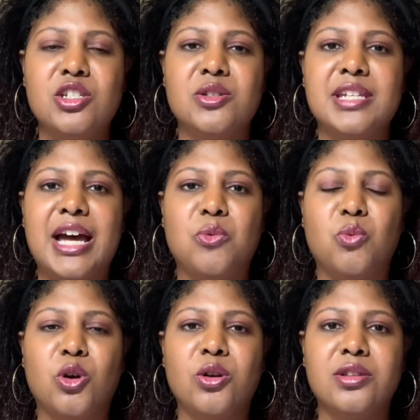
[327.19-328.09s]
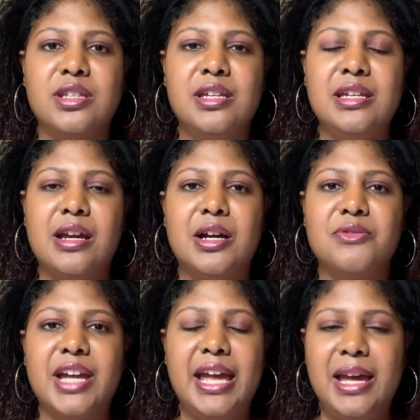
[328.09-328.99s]
You're not worthy of
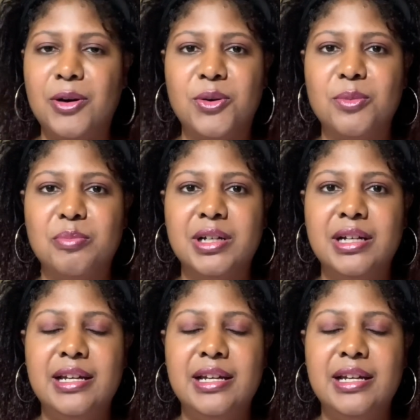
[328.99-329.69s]
help.